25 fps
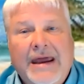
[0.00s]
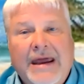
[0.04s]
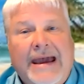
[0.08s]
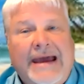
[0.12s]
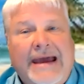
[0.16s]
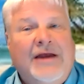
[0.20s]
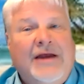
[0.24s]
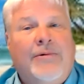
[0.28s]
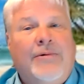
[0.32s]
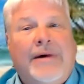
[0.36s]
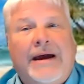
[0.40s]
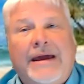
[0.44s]

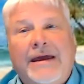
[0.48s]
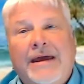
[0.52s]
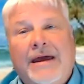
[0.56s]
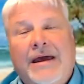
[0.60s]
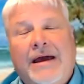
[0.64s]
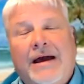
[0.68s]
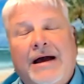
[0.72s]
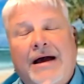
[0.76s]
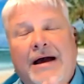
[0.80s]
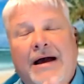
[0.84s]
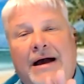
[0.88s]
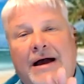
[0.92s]
Anyway,
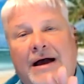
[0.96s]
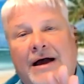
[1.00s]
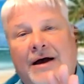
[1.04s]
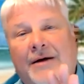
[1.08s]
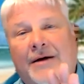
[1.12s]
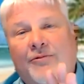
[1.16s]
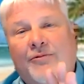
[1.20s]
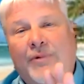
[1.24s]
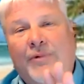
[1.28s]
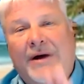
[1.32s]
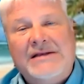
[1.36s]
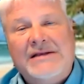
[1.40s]

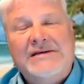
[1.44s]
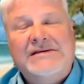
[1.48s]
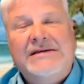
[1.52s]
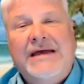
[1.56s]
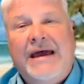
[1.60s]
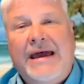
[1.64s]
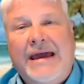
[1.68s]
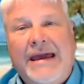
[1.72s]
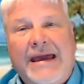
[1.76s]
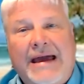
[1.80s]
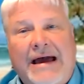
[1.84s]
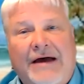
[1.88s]

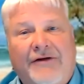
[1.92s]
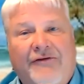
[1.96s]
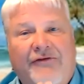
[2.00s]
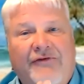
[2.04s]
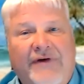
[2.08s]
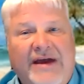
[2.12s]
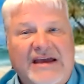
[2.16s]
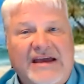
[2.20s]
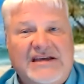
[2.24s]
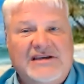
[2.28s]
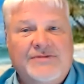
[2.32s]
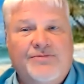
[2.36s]
Wednesday on
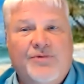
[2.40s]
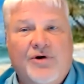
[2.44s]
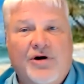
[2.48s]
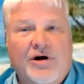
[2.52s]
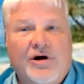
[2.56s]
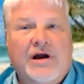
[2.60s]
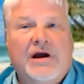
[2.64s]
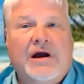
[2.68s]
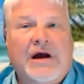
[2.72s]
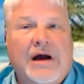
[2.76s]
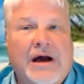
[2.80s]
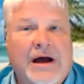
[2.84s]

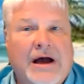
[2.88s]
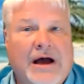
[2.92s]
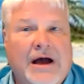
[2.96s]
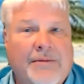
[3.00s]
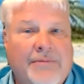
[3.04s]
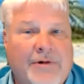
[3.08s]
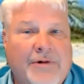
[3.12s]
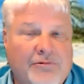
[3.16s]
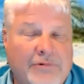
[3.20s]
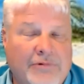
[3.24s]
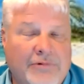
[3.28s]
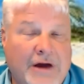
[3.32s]
Facebook
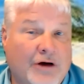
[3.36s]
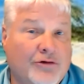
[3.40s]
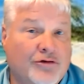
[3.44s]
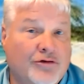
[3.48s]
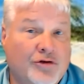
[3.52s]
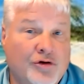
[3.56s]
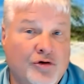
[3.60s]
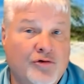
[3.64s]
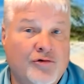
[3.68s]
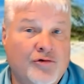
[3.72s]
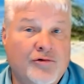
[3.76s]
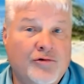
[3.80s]
around
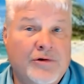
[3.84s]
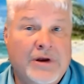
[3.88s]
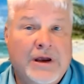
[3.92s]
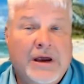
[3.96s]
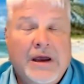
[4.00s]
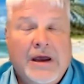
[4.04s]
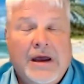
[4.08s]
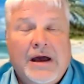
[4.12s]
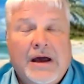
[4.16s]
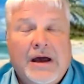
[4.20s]
noon